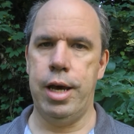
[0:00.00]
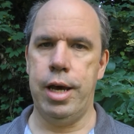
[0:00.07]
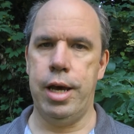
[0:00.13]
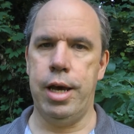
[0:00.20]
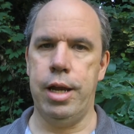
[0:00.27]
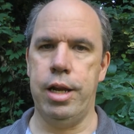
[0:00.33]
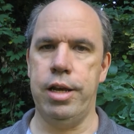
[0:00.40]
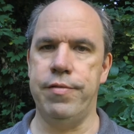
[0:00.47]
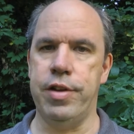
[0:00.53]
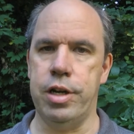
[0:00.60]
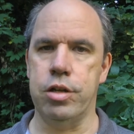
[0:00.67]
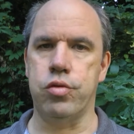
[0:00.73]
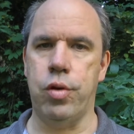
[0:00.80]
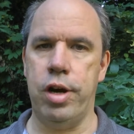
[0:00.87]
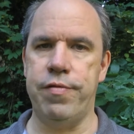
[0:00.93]
And even
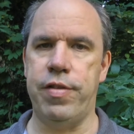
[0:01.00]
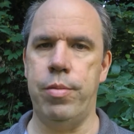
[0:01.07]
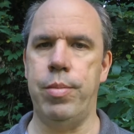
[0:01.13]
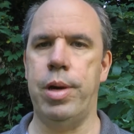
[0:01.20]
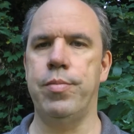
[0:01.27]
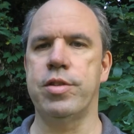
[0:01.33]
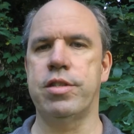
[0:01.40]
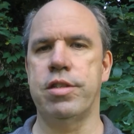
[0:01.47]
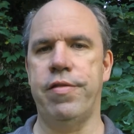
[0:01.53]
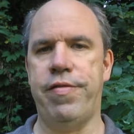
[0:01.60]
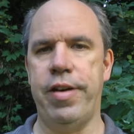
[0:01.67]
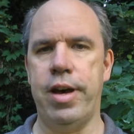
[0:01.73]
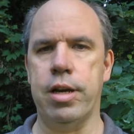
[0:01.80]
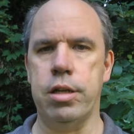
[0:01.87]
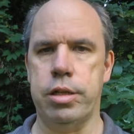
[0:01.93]
his wife and members of the
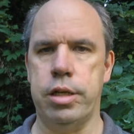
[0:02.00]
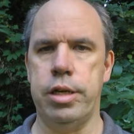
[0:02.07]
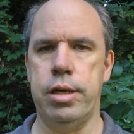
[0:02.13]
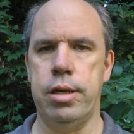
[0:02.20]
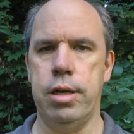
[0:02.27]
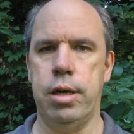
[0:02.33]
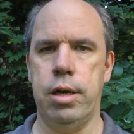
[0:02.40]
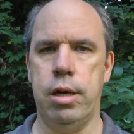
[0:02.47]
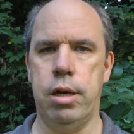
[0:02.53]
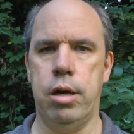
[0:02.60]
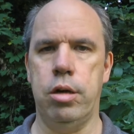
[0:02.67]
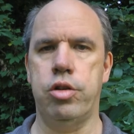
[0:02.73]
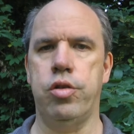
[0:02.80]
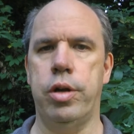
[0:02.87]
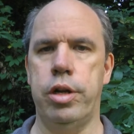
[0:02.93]
faculty
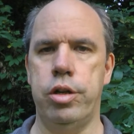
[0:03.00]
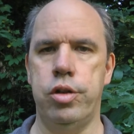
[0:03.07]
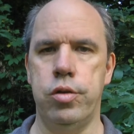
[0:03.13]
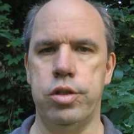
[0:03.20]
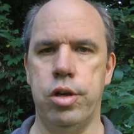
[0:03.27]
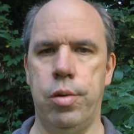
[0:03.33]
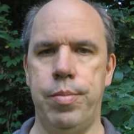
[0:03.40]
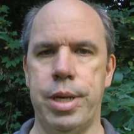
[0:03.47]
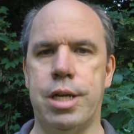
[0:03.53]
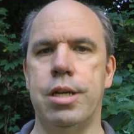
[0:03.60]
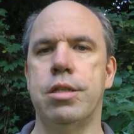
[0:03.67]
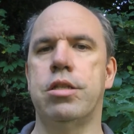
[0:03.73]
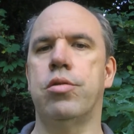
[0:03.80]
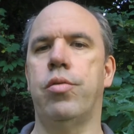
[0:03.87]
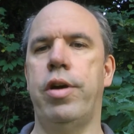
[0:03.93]
are trying to do so,
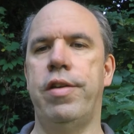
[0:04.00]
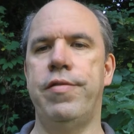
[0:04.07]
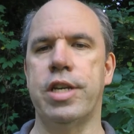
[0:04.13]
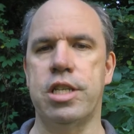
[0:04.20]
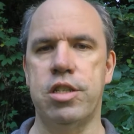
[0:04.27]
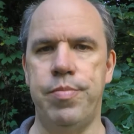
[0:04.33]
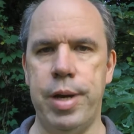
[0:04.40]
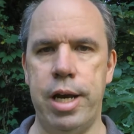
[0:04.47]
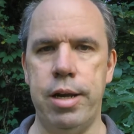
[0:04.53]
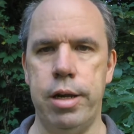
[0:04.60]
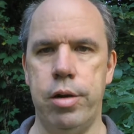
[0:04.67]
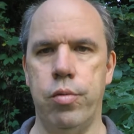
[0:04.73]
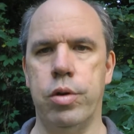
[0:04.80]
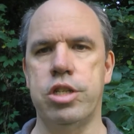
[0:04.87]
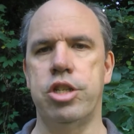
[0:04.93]
because the wave
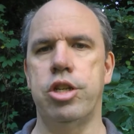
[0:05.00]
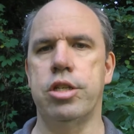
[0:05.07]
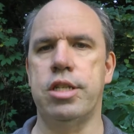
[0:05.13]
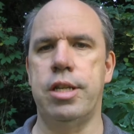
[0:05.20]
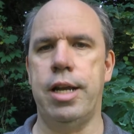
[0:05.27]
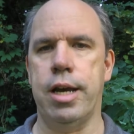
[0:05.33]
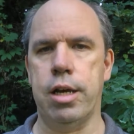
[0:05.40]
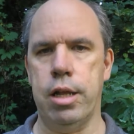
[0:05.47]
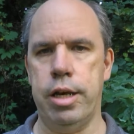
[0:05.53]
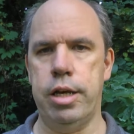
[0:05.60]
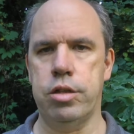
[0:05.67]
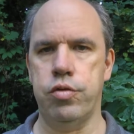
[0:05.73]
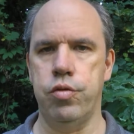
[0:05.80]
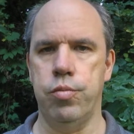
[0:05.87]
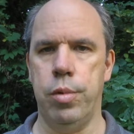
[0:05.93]
expanded. It wasn't just in that
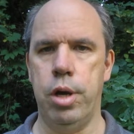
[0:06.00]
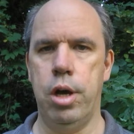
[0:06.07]
classroom.